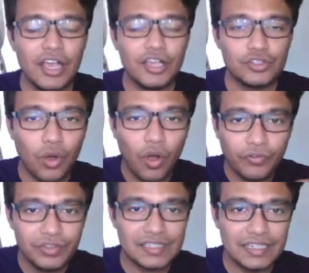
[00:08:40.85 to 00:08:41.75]
So
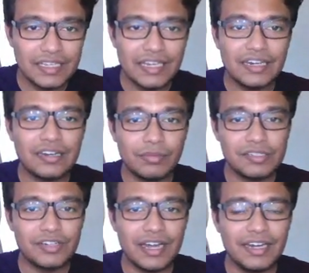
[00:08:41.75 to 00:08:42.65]
obviously in a
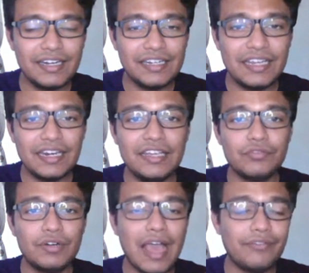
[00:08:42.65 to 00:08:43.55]
double-stranded DNA, you
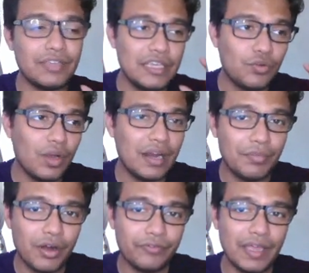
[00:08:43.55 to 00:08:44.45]
would have equal
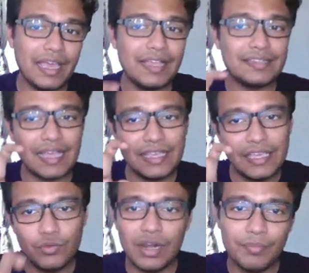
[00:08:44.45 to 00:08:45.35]
number of A's,
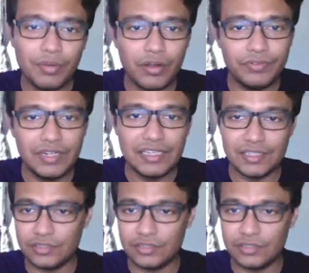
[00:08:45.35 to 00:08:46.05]
equal number of T's.